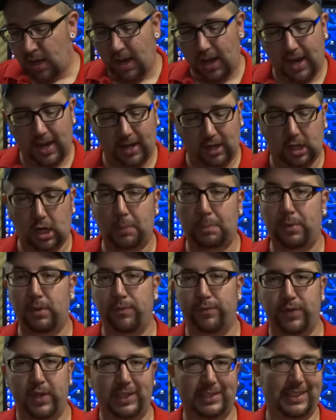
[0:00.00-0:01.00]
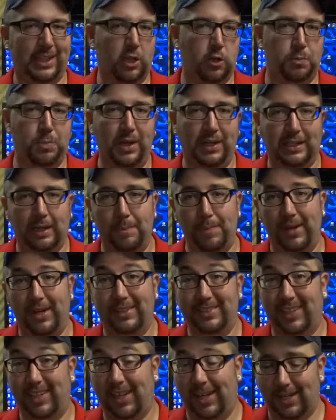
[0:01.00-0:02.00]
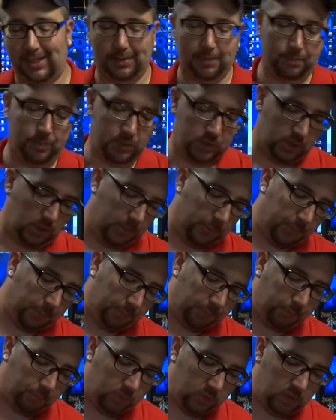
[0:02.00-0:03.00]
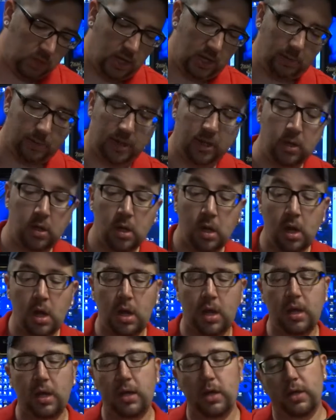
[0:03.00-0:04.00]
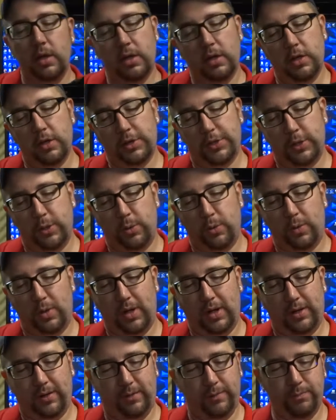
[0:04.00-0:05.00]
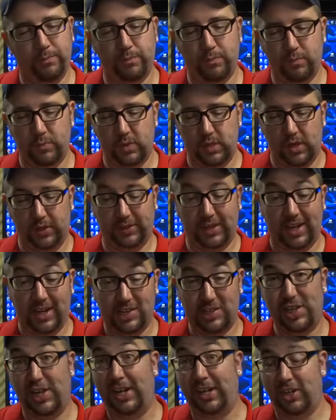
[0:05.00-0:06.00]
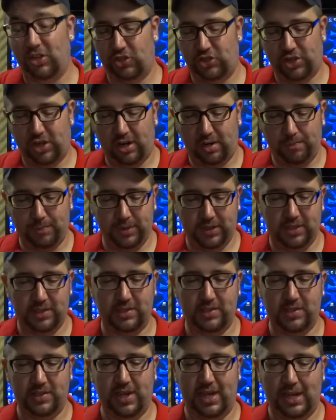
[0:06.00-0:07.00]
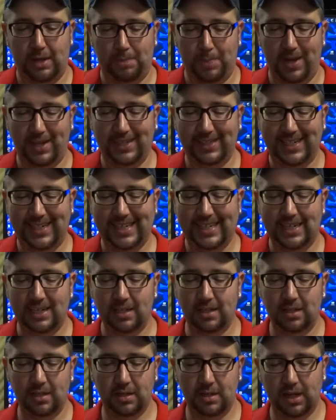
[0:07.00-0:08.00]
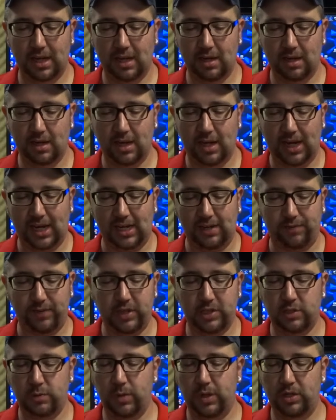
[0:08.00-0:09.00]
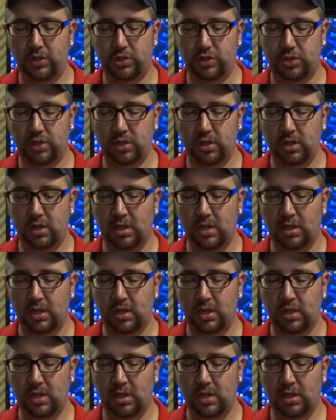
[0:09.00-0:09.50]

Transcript: And a couple of things I just picked up because I like them. So, anyway. So, nothing exciting to start, but this is a Pelican AV switch.